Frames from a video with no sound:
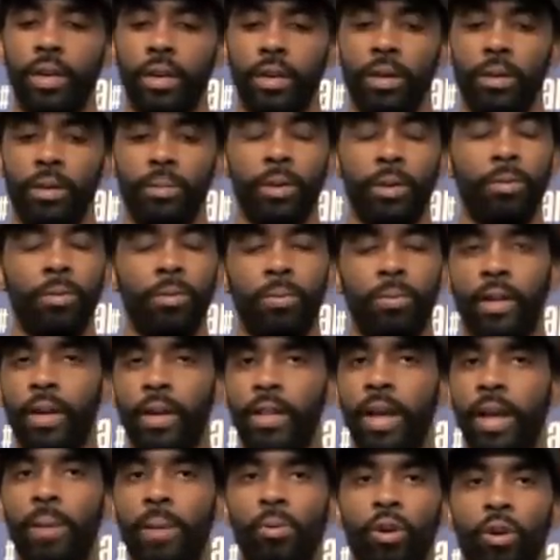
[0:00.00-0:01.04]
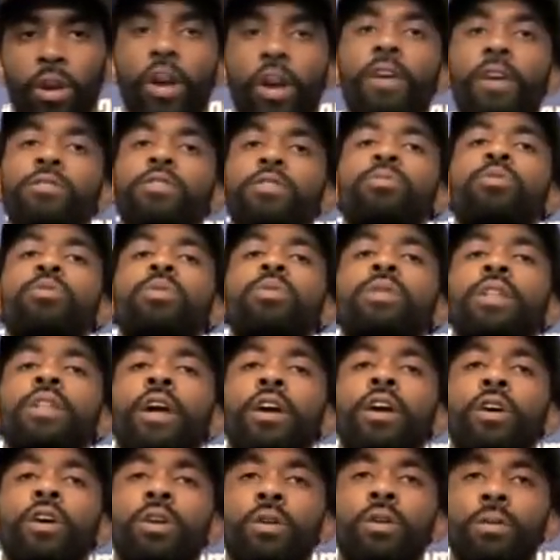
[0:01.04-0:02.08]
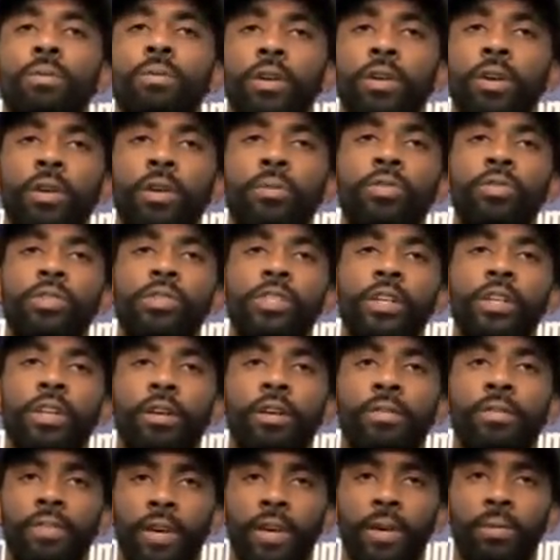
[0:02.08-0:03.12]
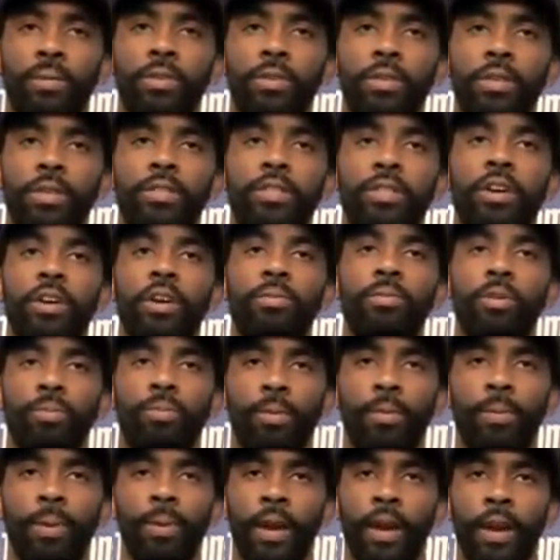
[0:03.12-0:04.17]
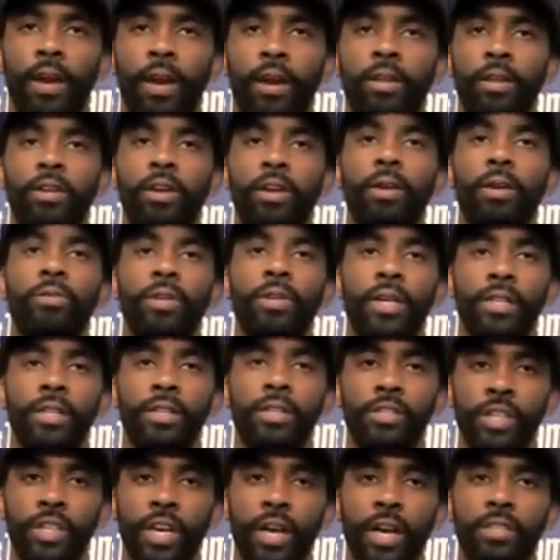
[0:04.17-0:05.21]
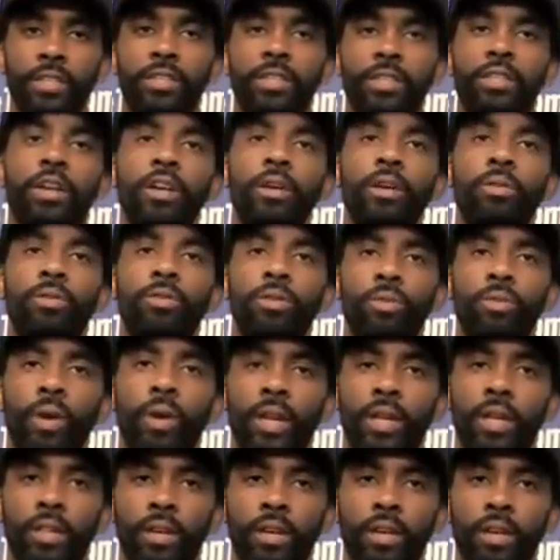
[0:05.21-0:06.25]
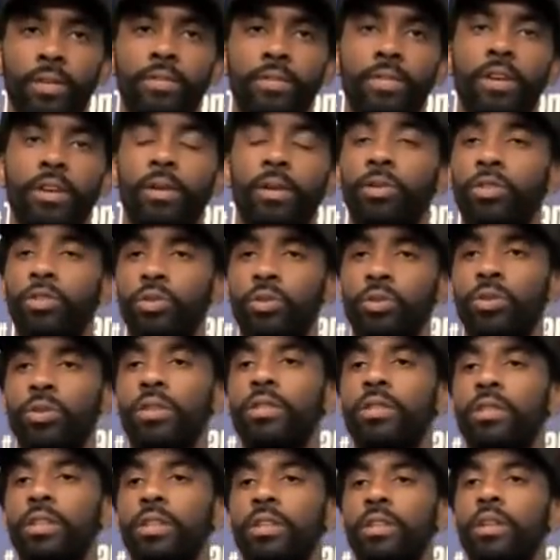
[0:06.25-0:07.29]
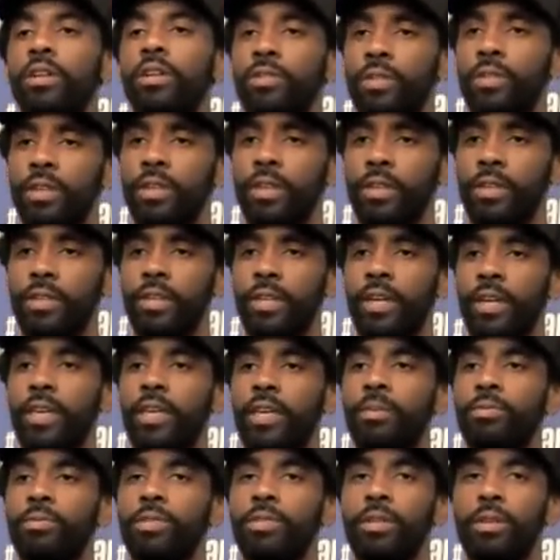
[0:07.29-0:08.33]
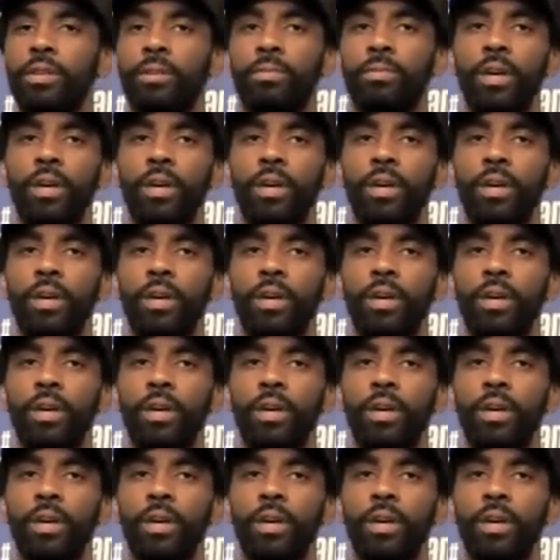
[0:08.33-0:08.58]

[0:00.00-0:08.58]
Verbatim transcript: people play a lot more comfortable when they're at home. They're able to see their families. They're able to prepare. They're able to get the shots in. They're able to weight lift. They're able to do the, the little things that keeps them